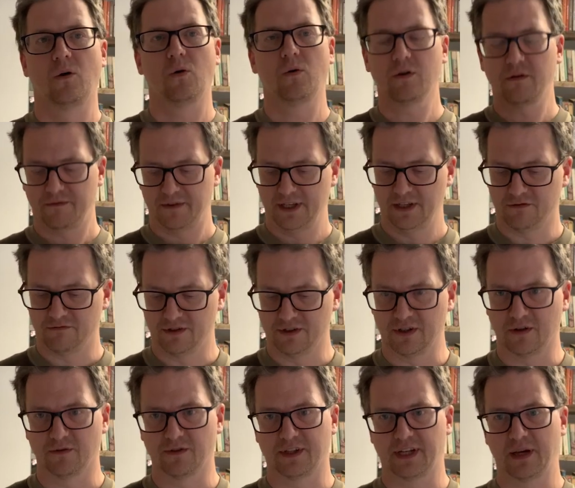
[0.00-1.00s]
All of these
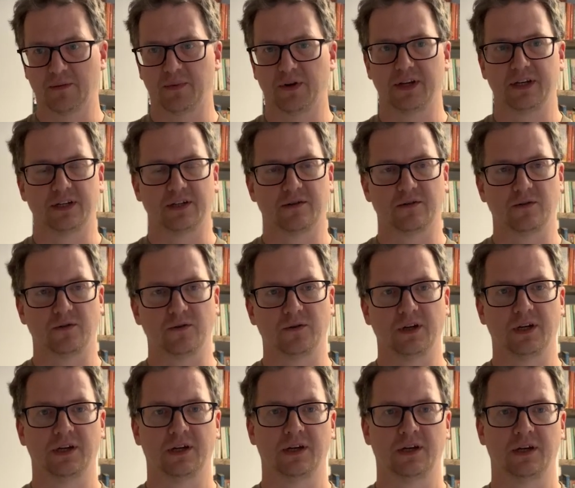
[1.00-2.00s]
results get put
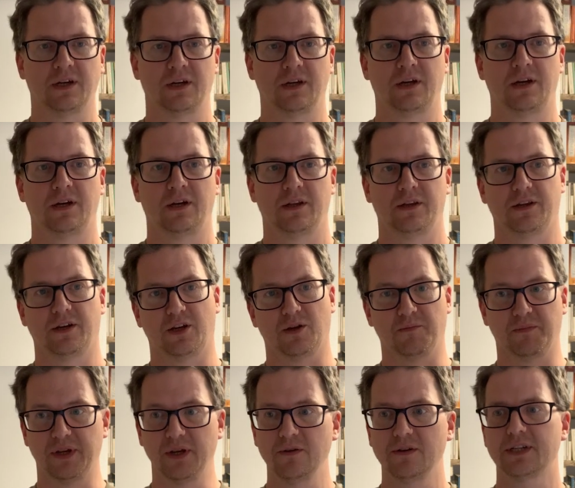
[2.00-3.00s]
into the
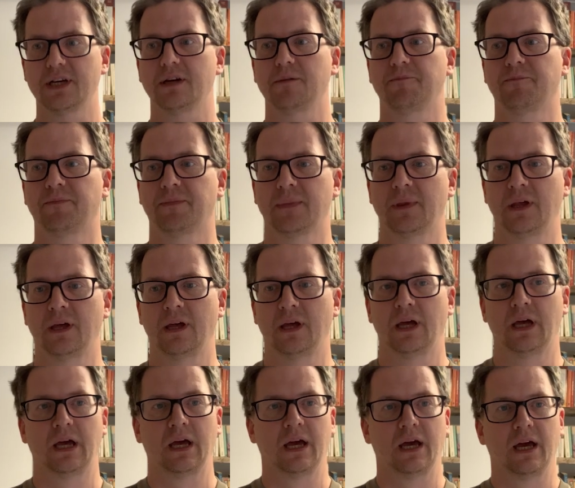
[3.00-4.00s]
computer,
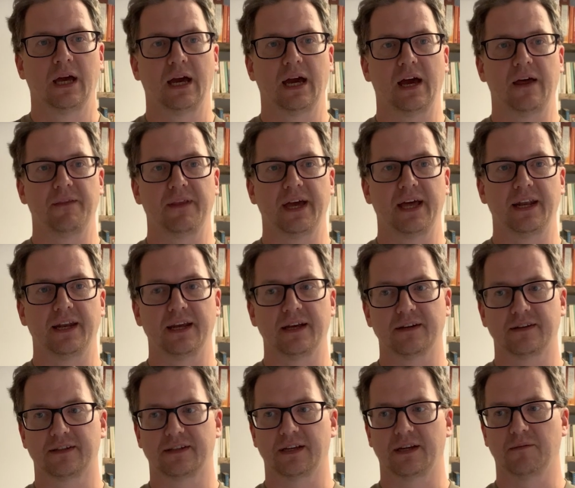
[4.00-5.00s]
and then
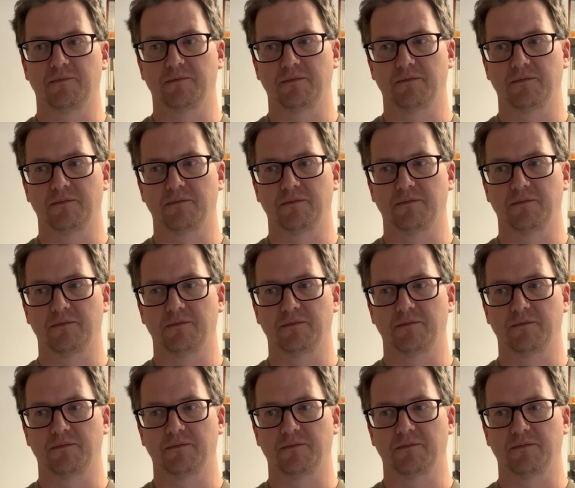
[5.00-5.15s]
at